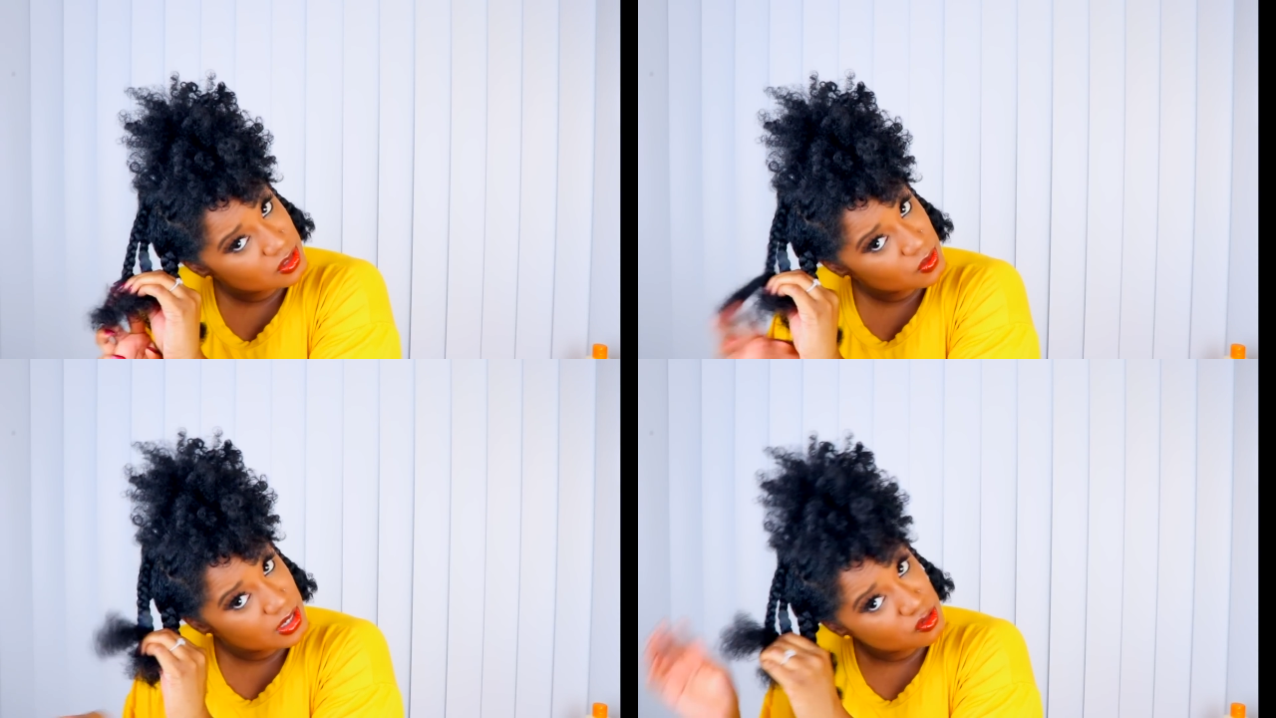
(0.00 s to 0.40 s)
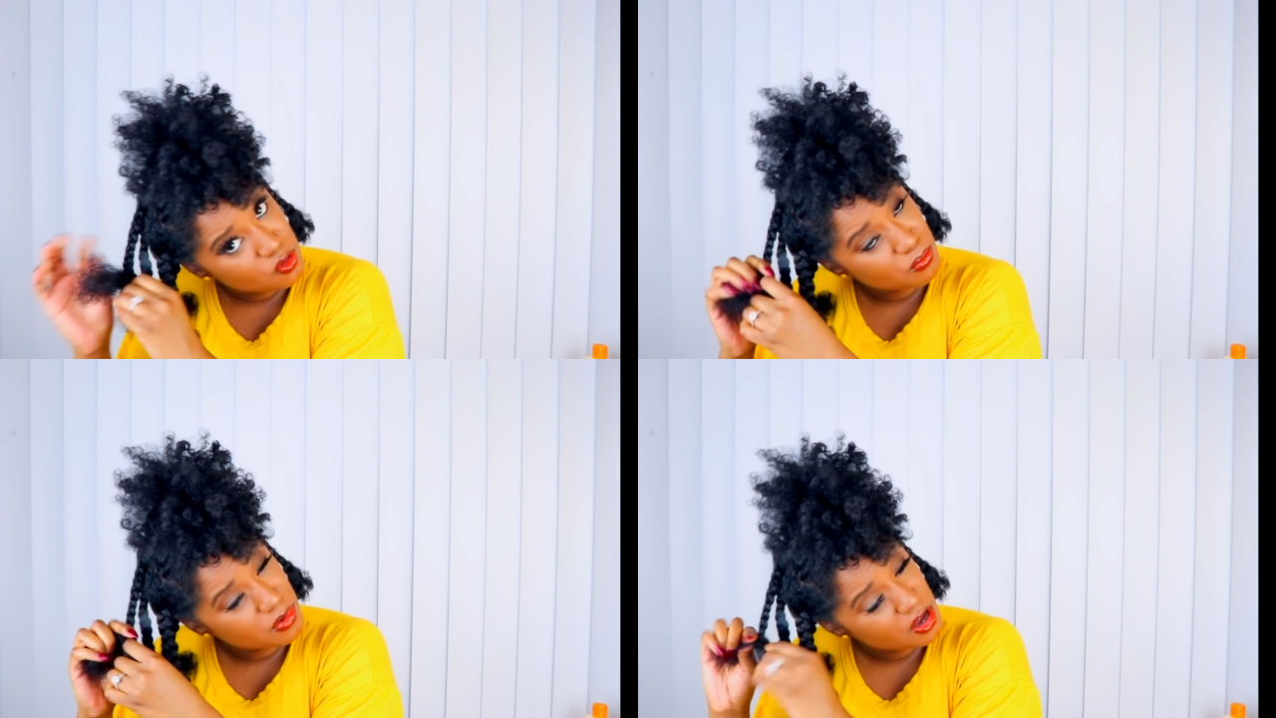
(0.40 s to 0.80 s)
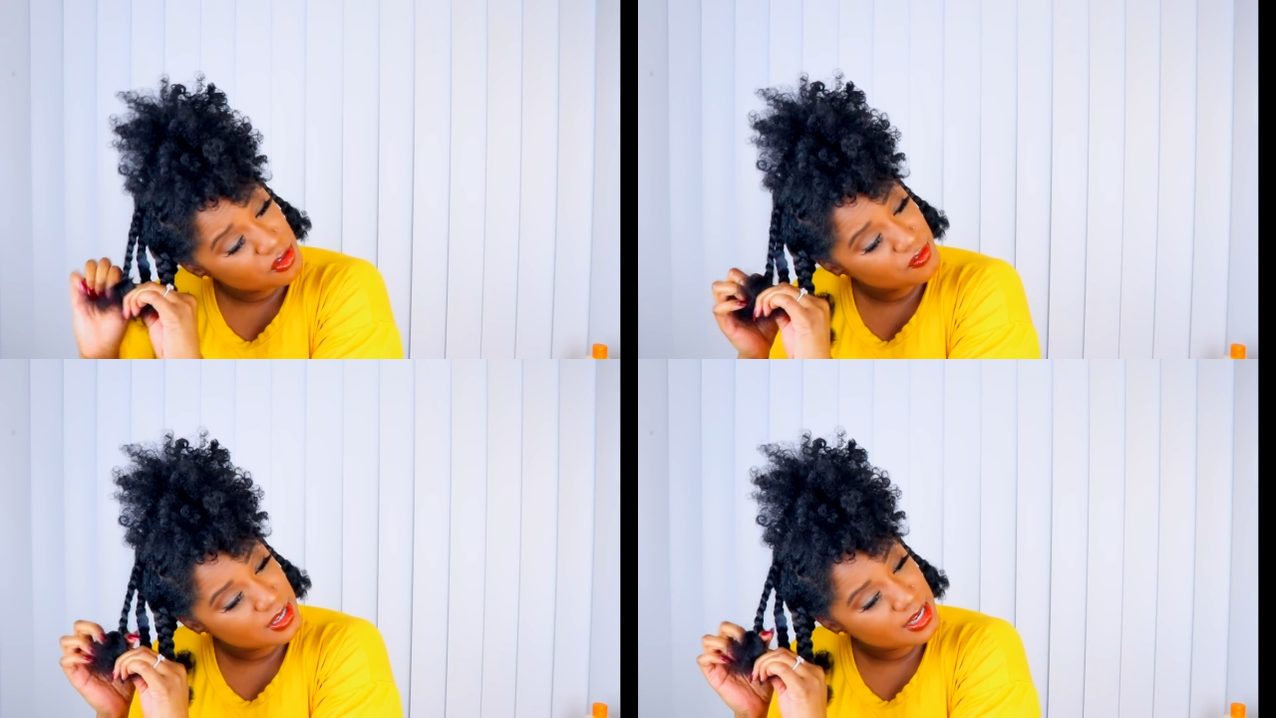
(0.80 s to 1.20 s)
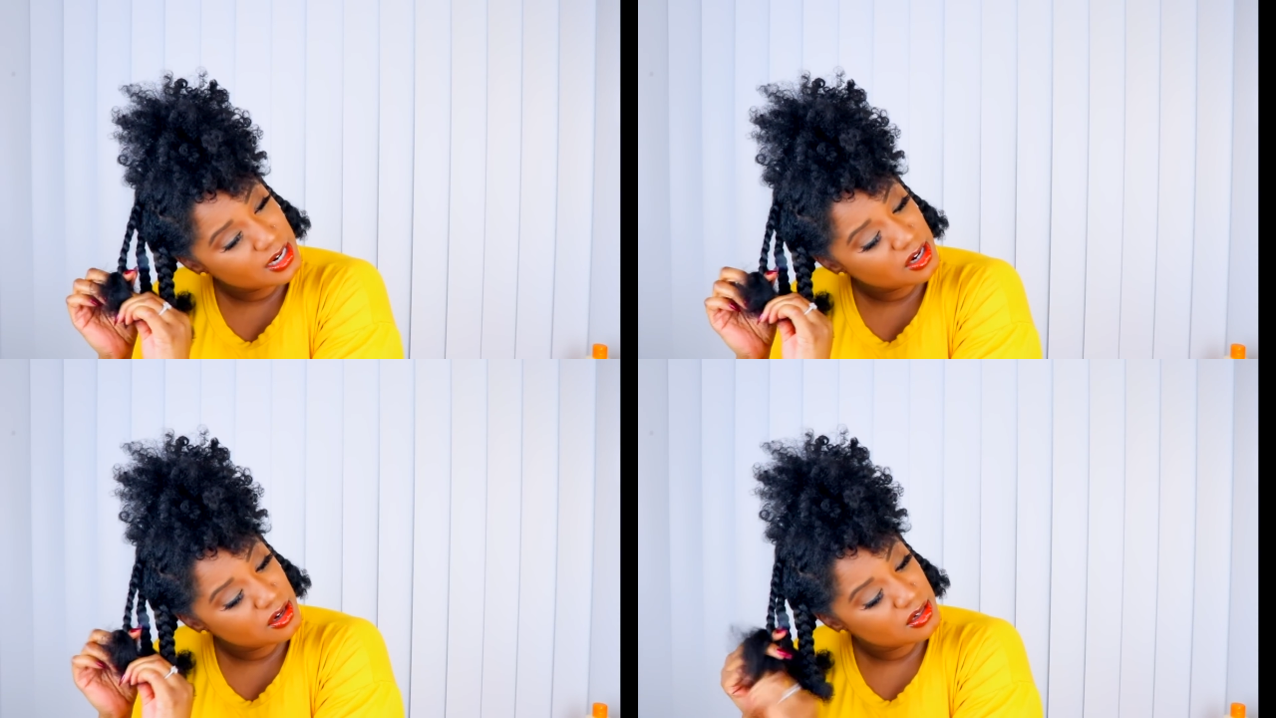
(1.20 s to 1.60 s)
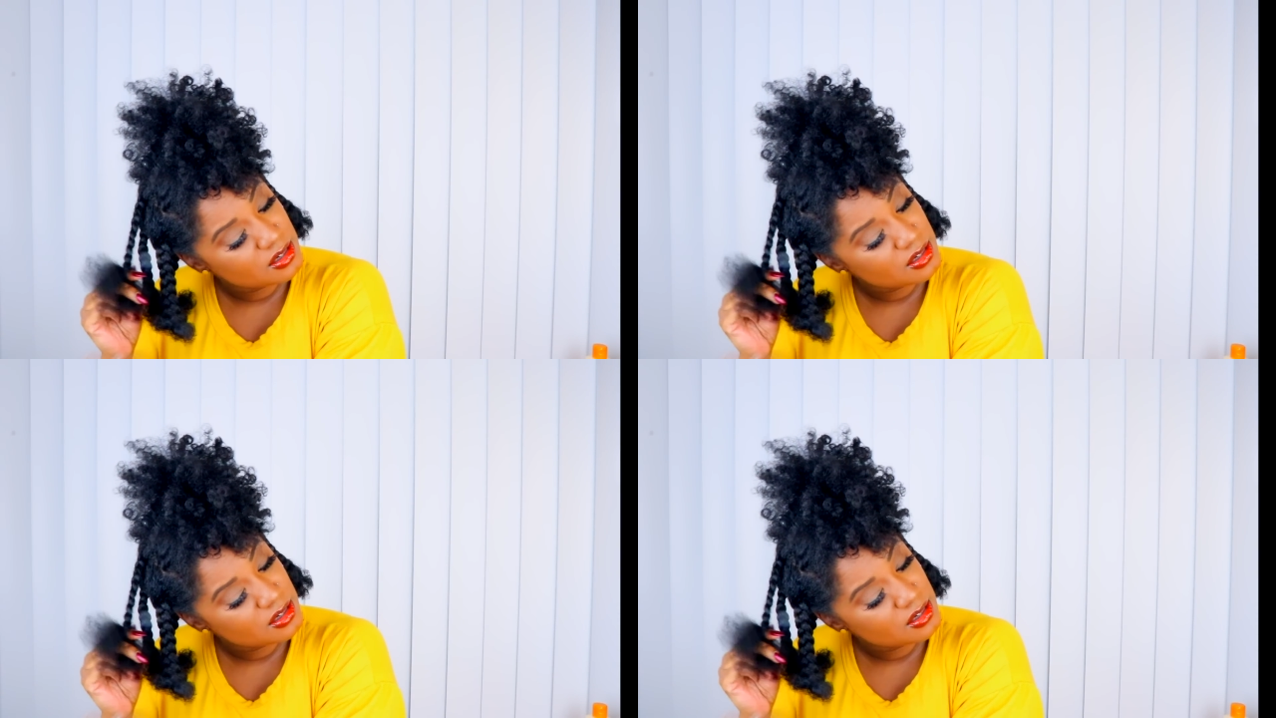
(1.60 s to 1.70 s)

so I don't bother flat ironing